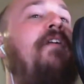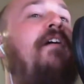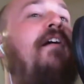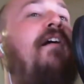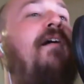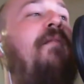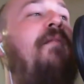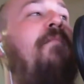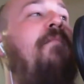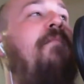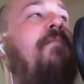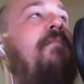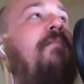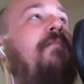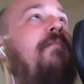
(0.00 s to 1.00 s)

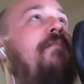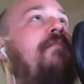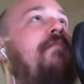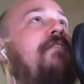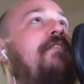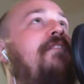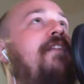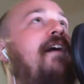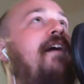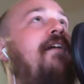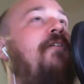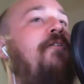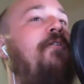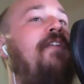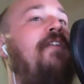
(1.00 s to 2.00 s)
That
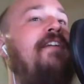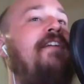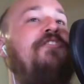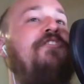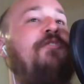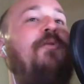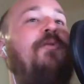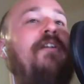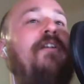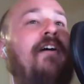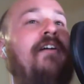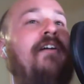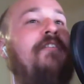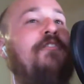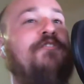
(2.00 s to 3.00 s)
whole like do unto
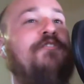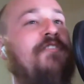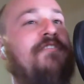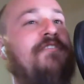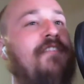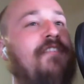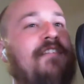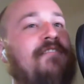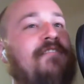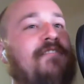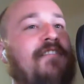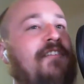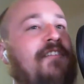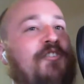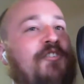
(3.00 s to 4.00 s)
others
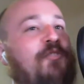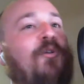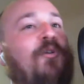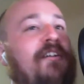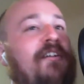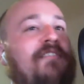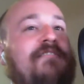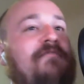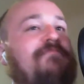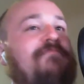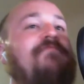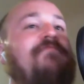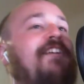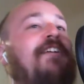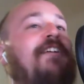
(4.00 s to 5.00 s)
as you want,
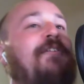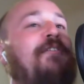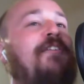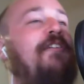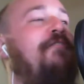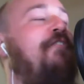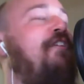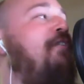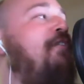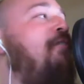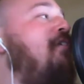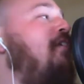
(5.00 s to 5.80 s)
done for you.